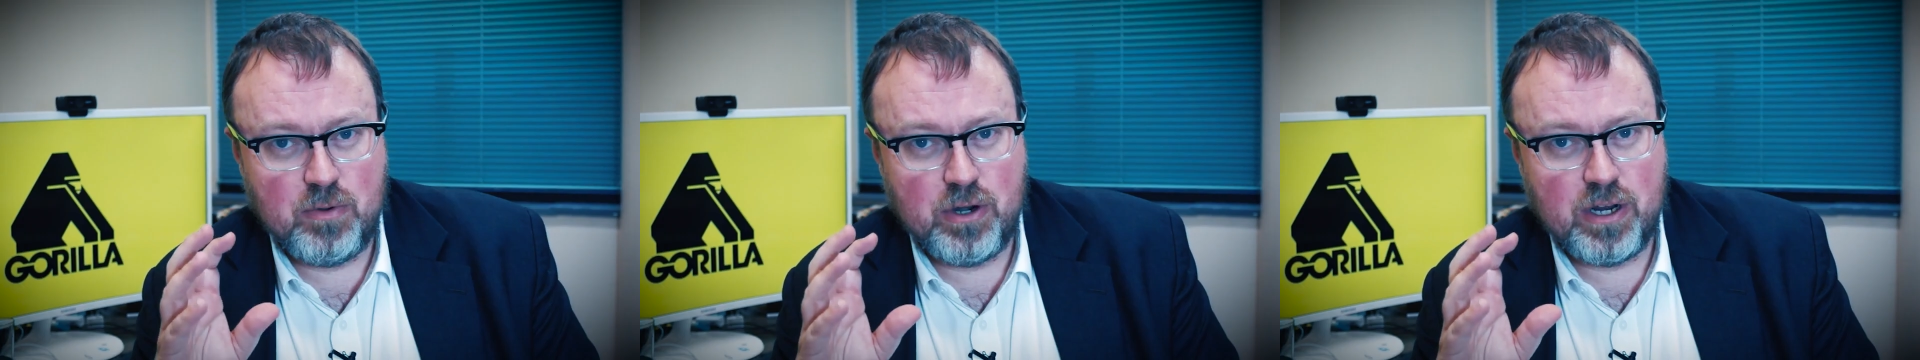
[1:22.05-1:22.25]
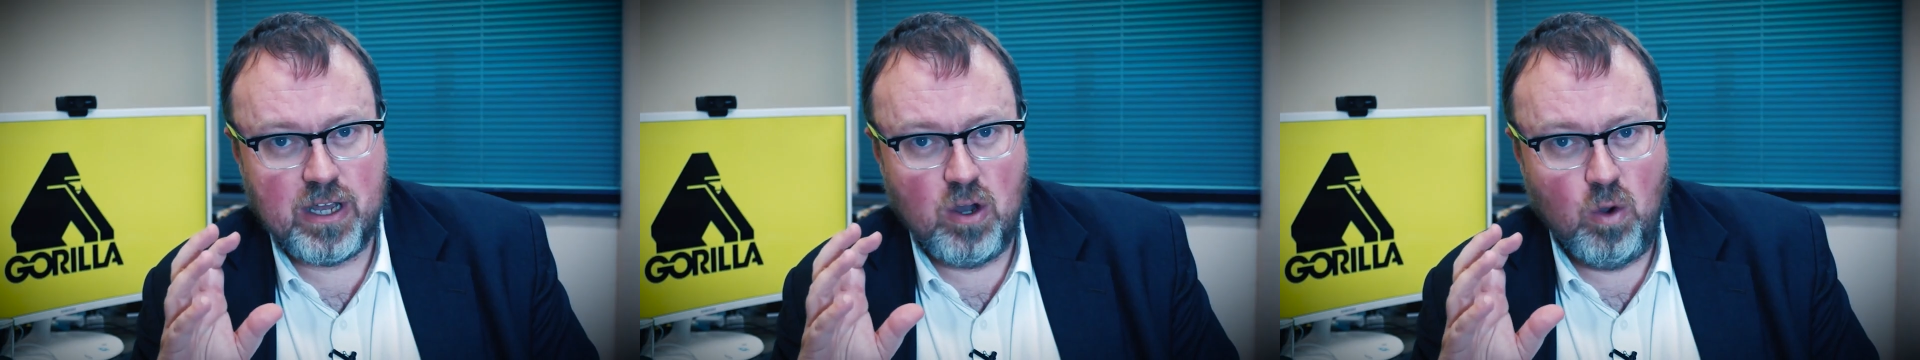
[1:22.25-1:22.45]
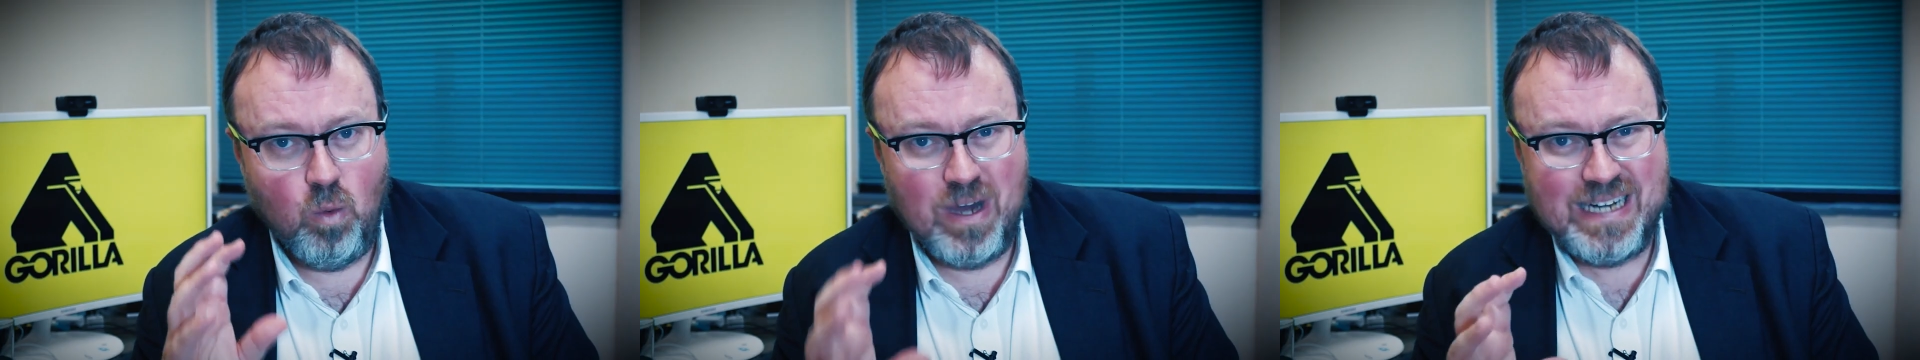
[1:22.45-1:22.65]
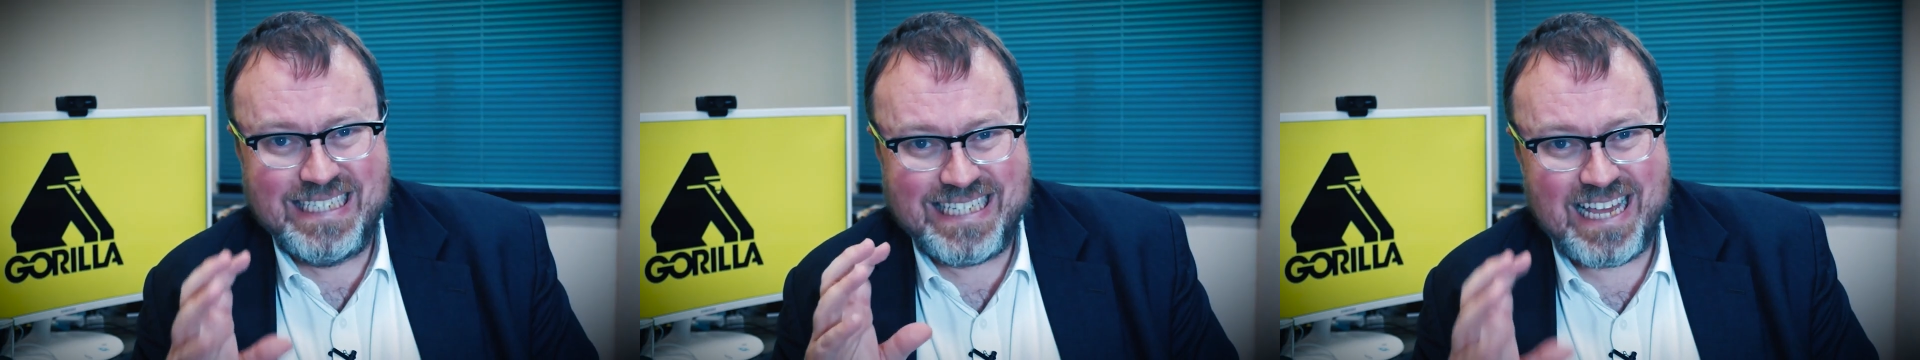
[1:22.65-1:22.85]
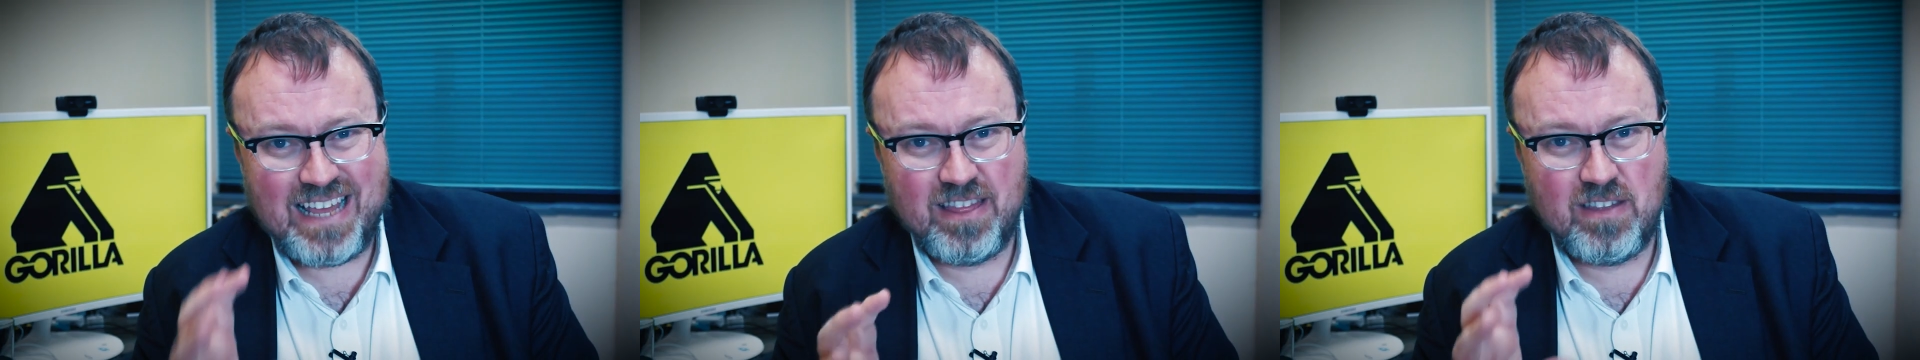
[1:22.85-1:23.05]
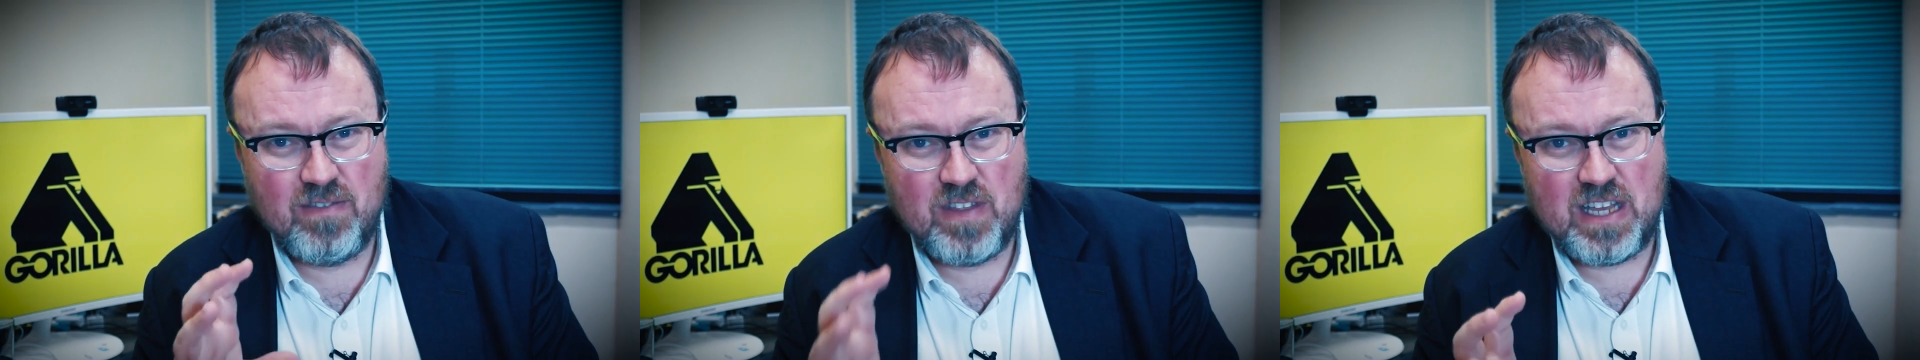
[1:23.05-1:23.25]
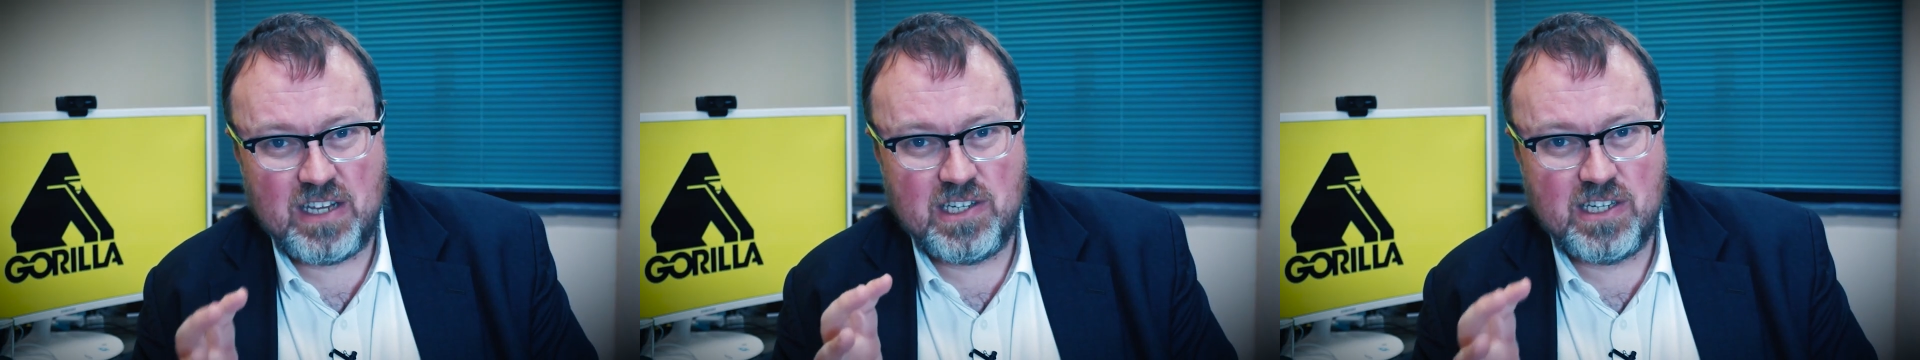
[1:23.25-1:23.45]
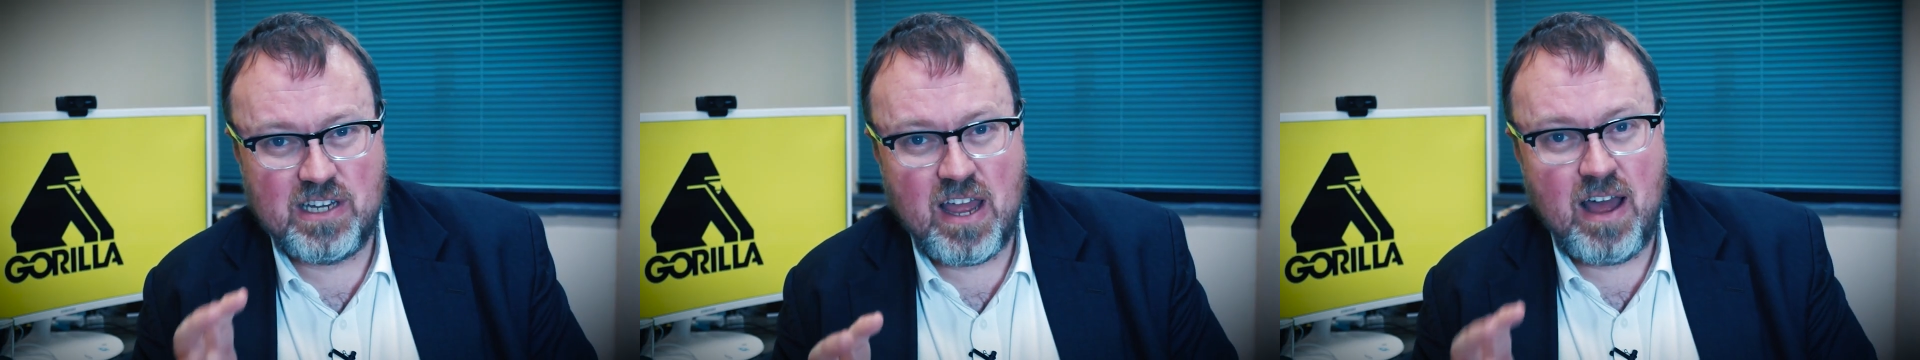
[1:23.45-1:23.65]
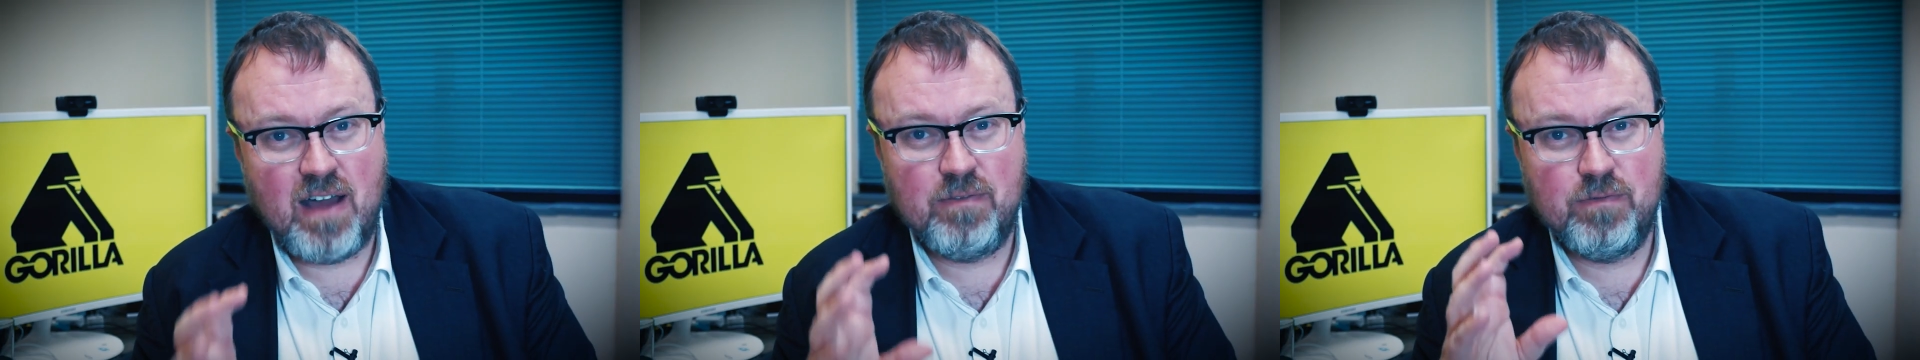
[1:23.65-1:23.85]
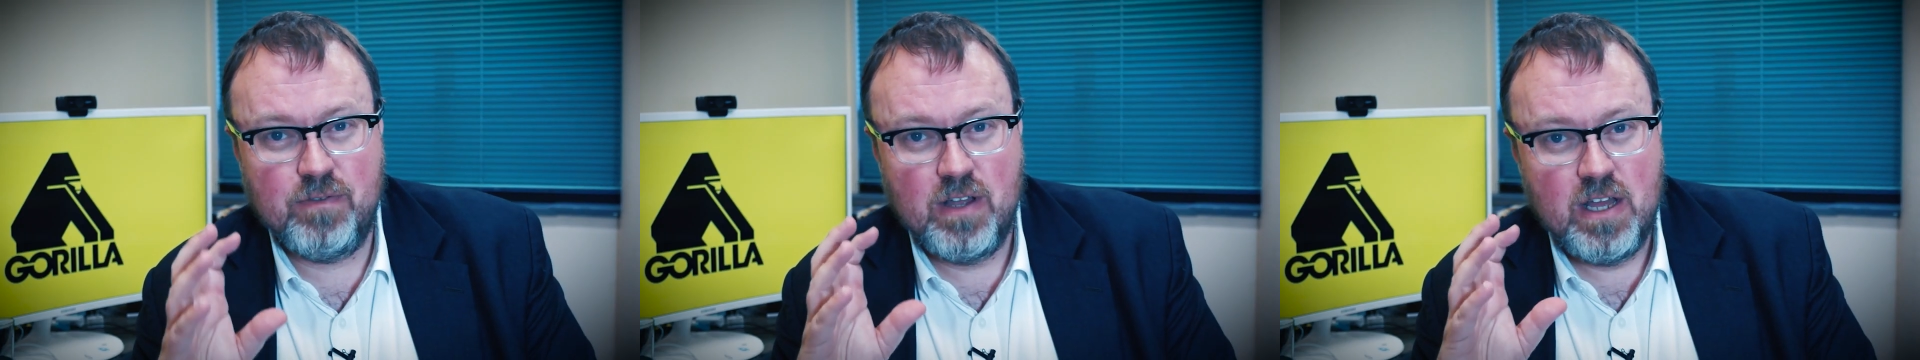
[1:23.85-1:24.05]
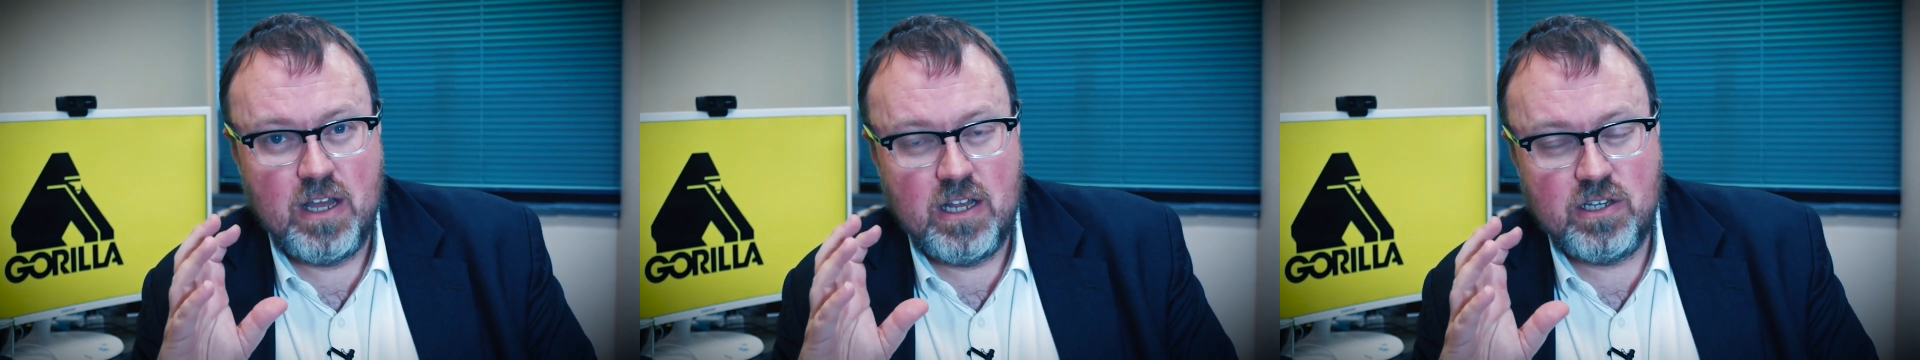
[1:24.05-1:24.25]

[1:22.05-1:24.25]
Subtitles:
are putting 1/10 of their staff